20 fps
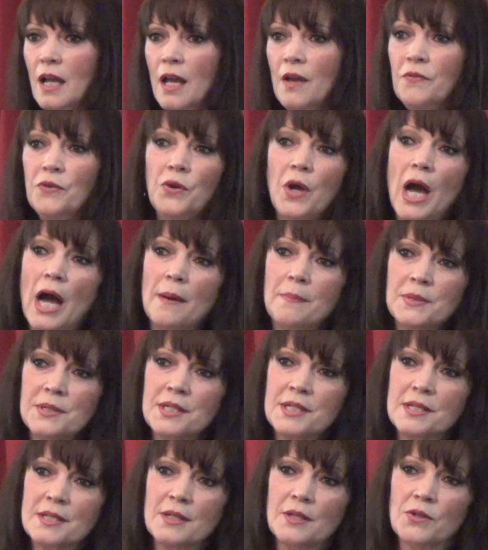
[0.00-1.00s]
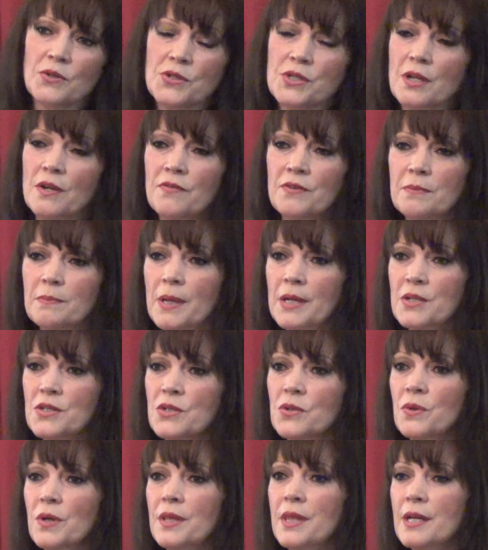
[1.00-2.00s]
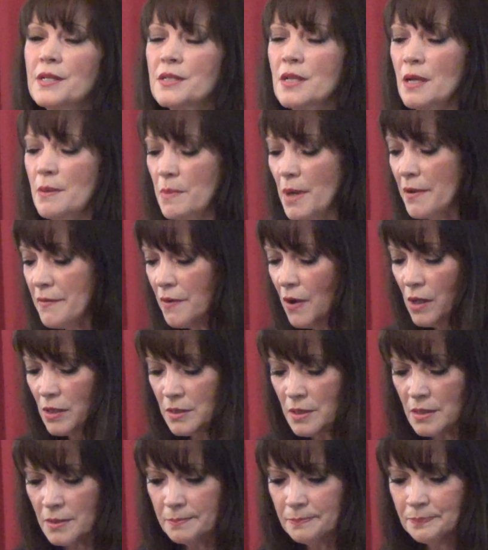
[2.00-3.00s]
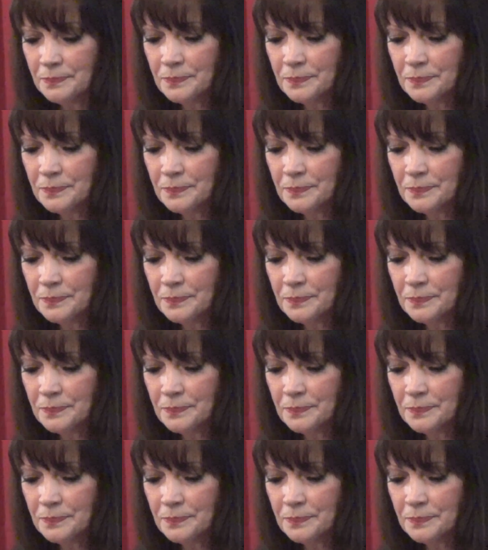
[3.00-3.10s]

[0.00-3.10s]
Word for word: If you happen to see yourself in my story, that's not my fault.